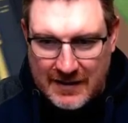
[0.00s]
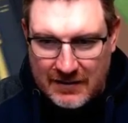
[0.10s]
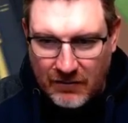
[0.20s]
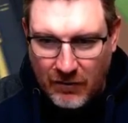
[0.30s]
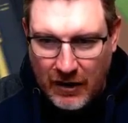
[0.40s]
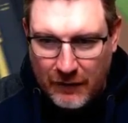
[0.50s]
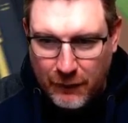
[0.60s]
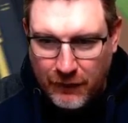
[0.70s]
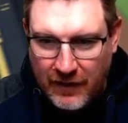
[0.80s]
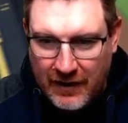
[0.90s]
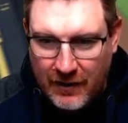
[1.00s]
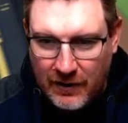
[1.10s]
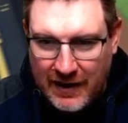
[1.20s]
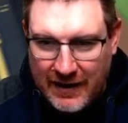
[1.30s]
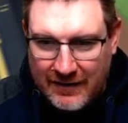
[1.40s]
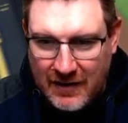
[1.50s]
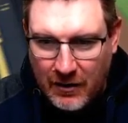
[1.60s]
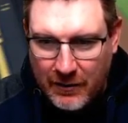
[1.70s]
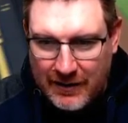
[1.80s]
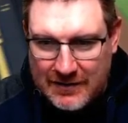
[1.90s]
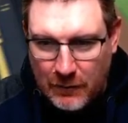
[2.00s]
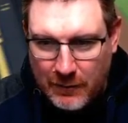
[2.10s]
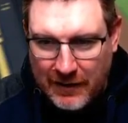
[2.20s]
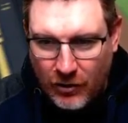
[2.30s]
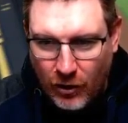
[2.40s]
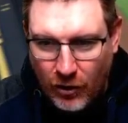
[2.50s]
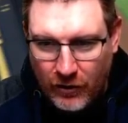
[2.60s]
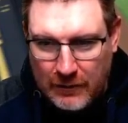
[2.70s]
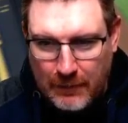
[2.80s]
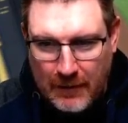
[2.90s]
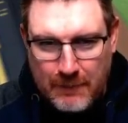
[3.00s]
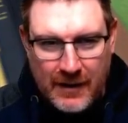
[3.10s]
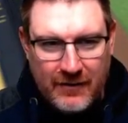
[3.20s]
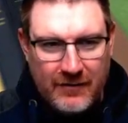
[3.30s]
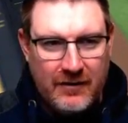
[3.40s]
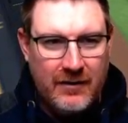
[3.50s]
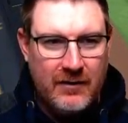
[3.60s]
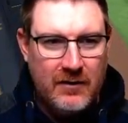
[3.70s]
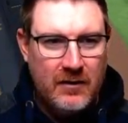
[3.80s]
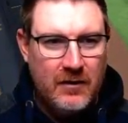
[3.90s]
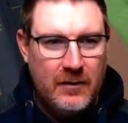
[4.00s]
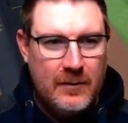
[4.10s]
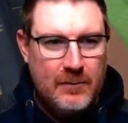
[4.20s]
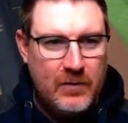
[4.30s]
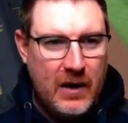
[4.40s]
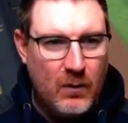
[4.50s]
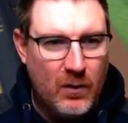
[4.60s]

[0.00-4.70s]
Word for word: into right field. It is going to be caught by Patterson. And we